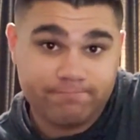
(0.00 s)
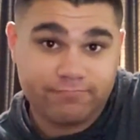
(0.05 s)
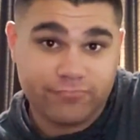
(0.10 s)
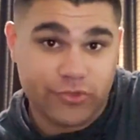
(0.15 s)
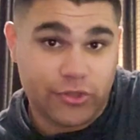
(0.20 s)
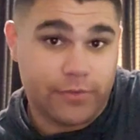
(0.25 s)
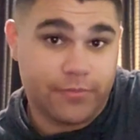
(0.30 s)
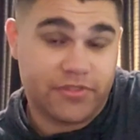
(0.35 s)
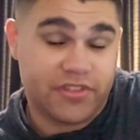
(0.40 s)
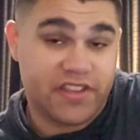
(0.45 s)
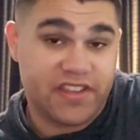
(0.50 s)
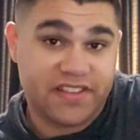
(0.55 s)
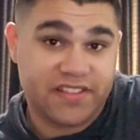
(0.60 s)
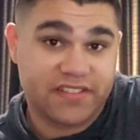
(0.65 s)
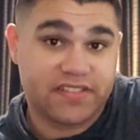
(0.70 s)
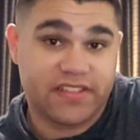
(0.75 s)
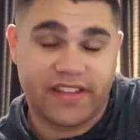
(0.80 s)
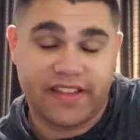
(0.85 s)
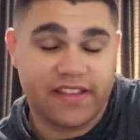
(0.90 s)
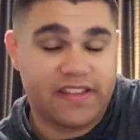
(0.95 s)
You know what I'm saying?
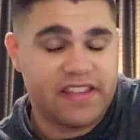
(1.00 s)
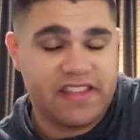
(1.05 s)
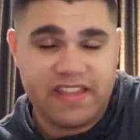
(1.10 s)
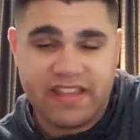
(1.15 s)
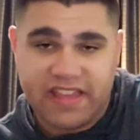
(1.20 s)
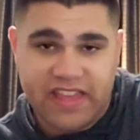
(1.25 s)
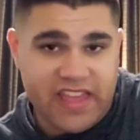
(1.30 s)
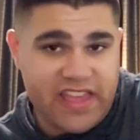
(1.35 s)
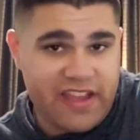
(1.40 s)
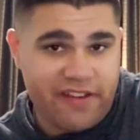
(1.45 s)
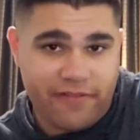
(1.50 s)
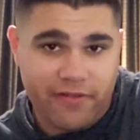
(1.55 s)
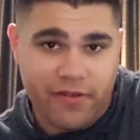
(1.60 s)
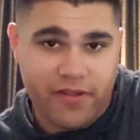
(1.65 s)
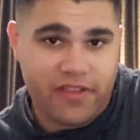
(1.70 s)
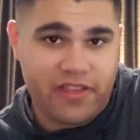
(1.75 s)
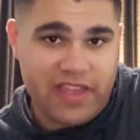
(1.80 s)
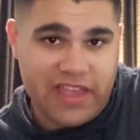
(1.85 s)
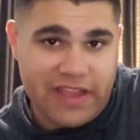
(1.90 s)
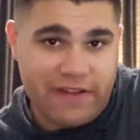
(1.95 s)
Like
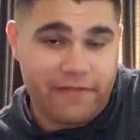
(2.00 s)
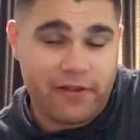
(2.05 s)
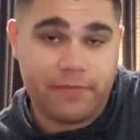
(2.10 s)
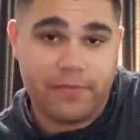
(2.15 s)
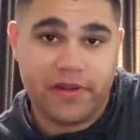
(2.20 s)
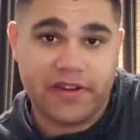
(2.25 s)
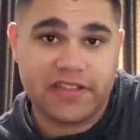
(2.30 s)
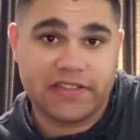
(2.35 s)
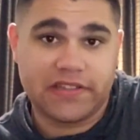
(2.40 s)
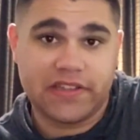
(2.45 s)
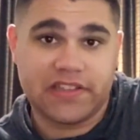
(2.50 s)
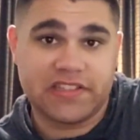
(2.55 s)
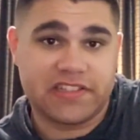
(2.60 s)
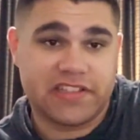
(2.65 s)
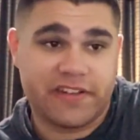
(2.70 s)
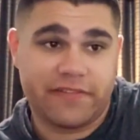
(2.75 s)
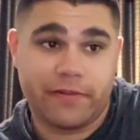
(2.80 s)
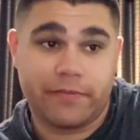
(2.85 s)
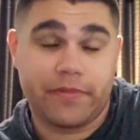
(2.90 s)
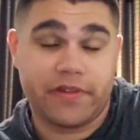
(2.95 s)
everybody does
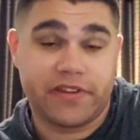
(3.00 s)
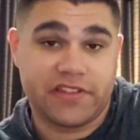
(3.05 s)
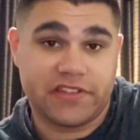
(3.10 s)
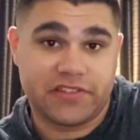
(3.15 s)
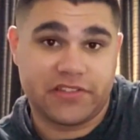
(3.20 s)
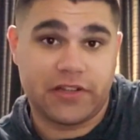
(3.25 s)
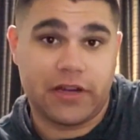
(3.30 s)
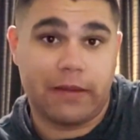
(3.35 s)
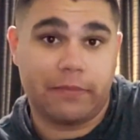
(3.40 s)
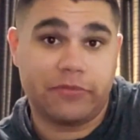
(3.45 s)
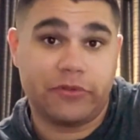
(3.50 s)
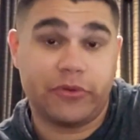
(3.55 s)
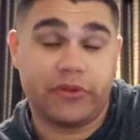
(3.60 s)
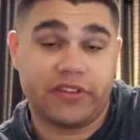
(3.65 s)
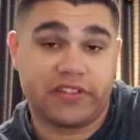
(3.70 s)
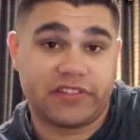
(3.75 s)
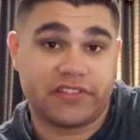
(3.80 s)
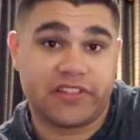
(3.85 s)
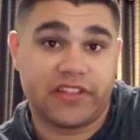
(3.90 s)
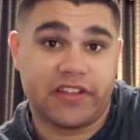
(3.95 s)
everybody's job to an
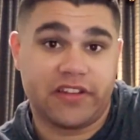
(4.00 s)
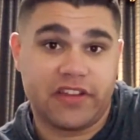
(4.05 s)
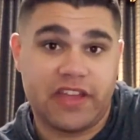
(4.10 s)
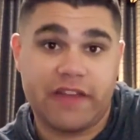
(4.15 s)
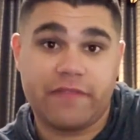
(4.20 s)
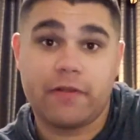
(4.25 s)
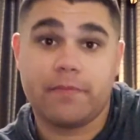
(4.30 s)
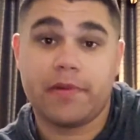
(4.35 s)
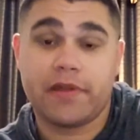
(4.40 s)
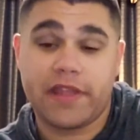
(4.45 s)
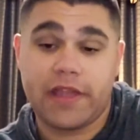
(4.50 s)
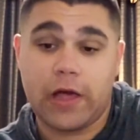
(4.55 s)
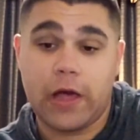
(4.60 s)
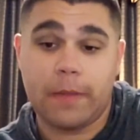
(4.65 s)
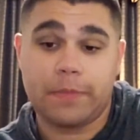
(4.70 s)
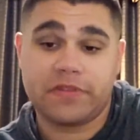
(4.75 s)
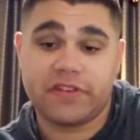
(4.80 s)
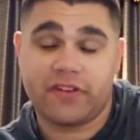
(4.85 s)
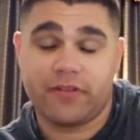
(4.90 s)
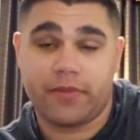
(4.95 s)
extent. Everybody
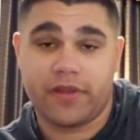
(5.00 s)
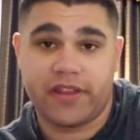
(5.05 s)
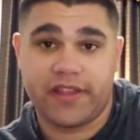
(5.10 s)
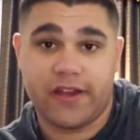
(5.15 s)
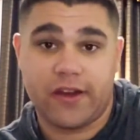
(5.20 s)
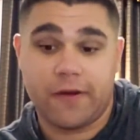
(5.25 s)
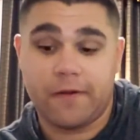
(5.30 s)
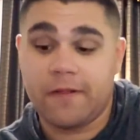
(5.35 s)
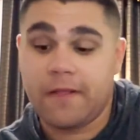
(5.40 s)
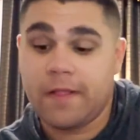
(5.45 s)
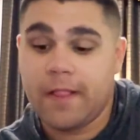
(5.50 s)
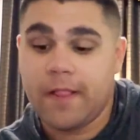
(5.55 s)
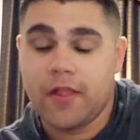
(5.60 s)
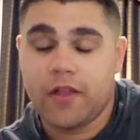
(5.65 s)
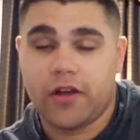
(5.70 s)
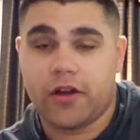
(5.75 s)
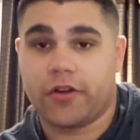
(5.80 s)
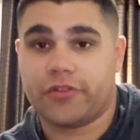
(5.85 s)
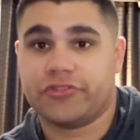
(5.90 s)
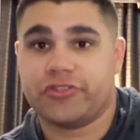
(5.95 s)
helps everybody out.
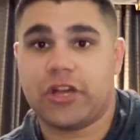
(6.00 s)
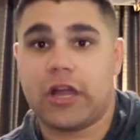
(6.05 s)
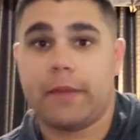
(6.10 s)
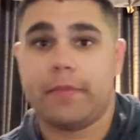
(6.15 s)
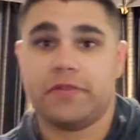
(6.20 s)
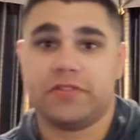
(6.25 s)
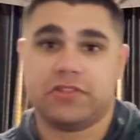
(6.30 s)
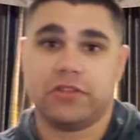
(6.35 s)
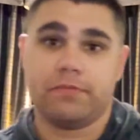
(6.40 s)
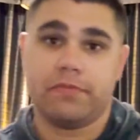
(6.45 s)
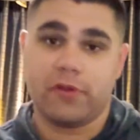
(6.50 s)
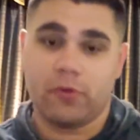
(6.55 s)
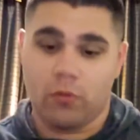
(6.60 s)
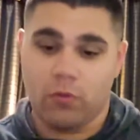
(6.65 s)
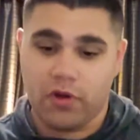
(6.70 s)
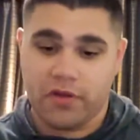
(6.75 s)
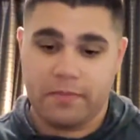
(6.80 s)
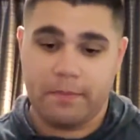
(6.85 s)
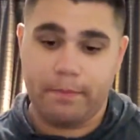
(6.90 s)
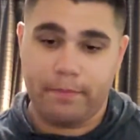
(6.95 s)
Our job is to be
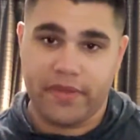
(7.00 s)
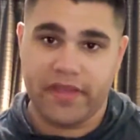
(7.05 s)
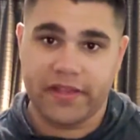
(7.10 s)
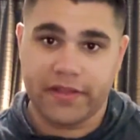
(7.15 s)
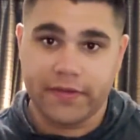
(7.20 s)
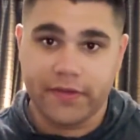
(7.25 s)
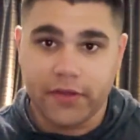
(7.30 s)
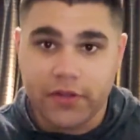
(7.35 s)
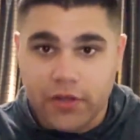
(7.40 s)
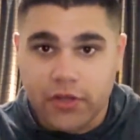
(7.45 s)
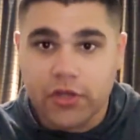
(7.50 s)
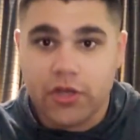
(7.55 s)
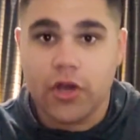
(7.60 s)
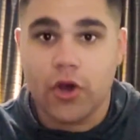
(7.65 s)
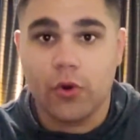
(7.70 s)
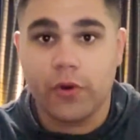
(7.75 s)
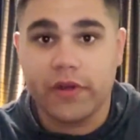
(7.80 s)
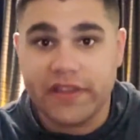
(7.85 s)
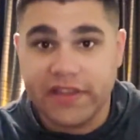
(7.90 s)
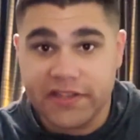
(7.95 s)
one big
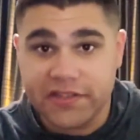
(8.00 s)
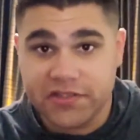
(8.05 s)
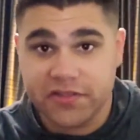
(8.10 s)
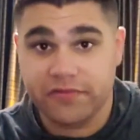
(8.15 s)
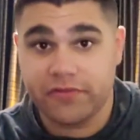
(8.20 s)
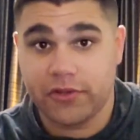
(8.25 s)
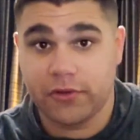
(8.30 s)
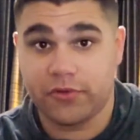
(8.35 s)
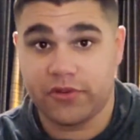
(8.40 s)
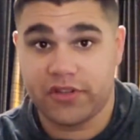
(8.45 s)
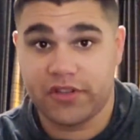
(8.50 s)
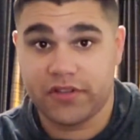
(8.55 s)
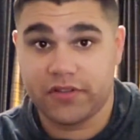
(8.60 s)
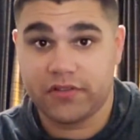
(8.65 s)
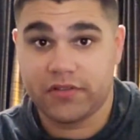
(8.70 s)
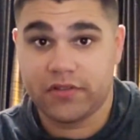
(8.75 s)
cohesive unit.